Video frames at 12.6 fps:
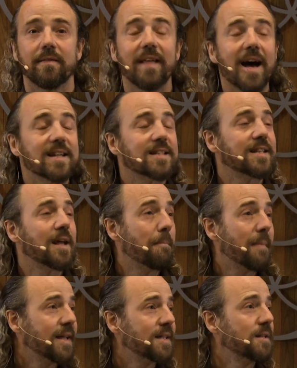That's the
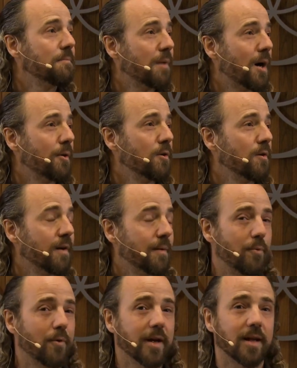amazing power of our
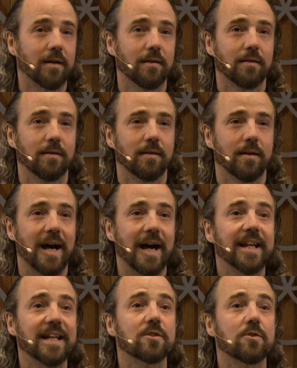brain,
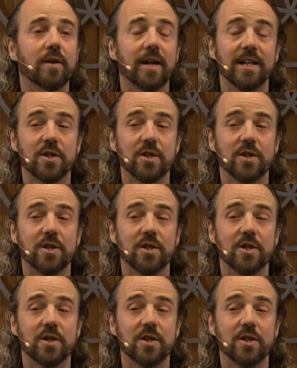and it's called